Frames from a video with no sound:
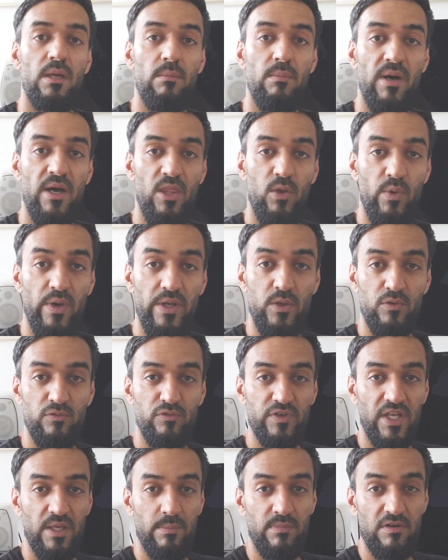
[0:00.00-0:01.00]
And by the way,
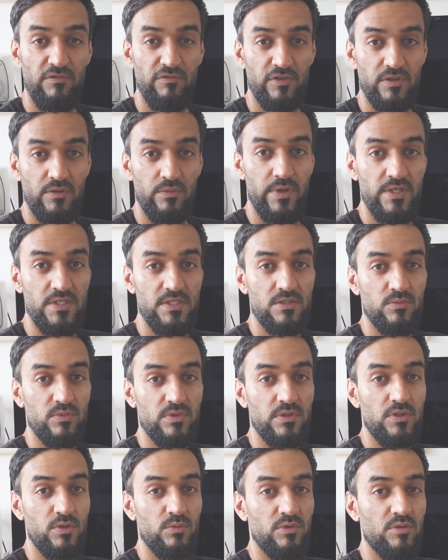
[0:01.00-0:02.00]
don't forget my fundraising
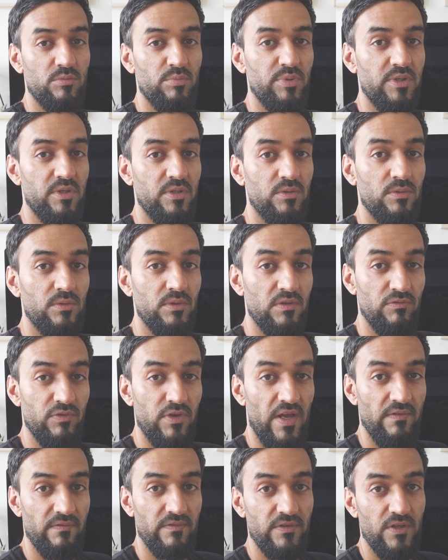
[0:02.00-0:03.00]
with Human Appeal.
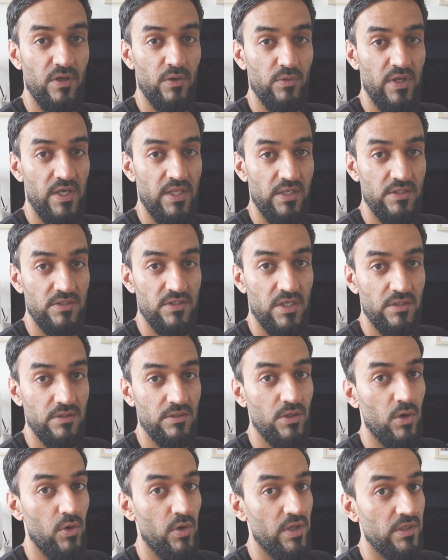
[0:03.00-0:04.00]
If you haven't donated
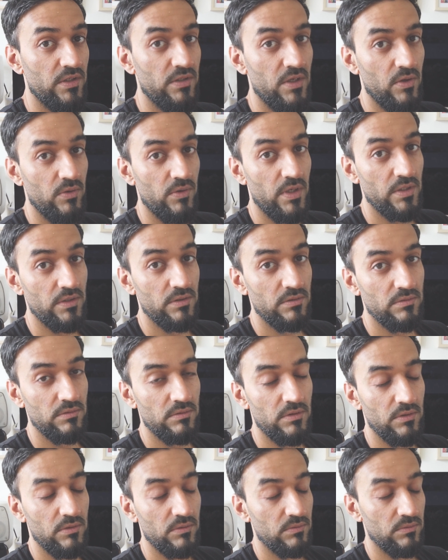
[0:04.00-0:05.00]
yet, go ahead and donut.
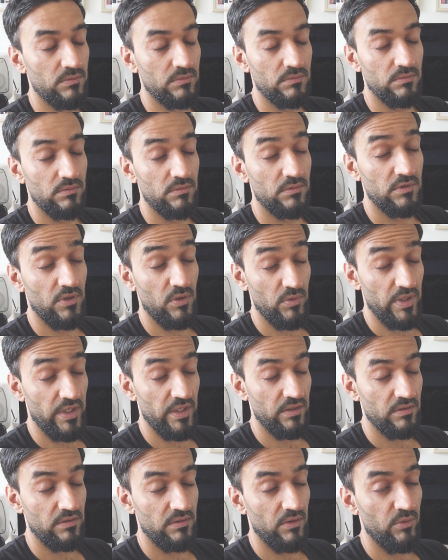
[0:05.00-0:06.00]
Don't
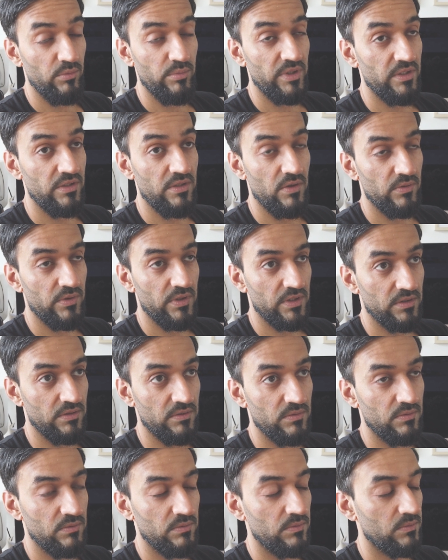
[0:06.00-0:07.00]
donate. Don't be a donut.
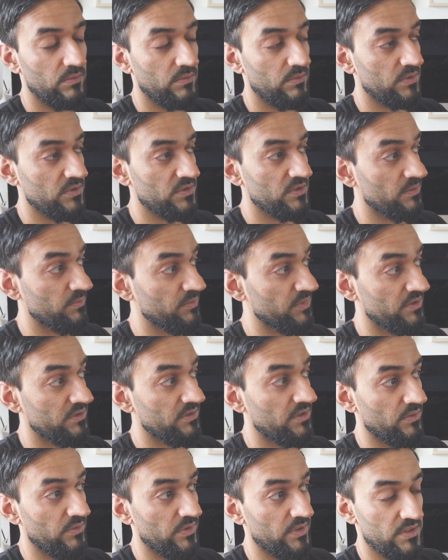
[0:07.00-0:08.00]
What's up with the
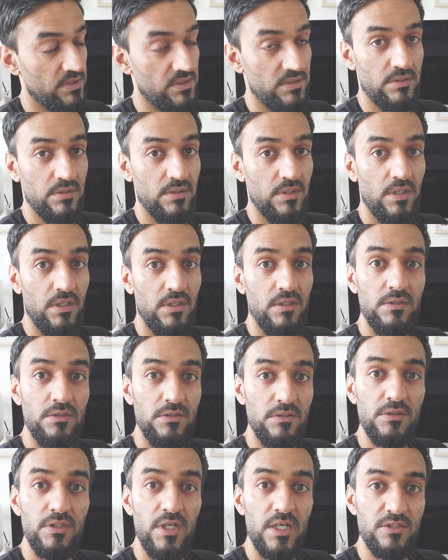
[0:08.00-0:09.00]
donuts?
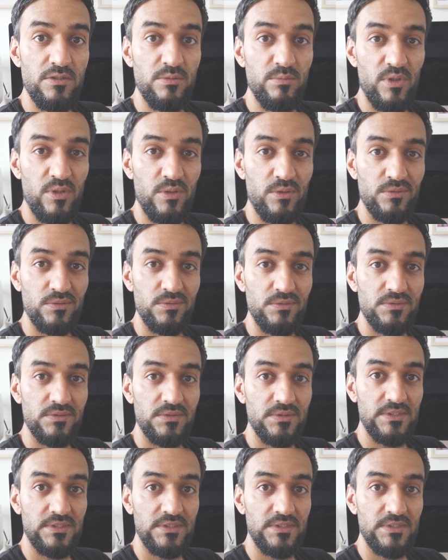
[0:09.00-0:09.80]
See you guys tomorrow.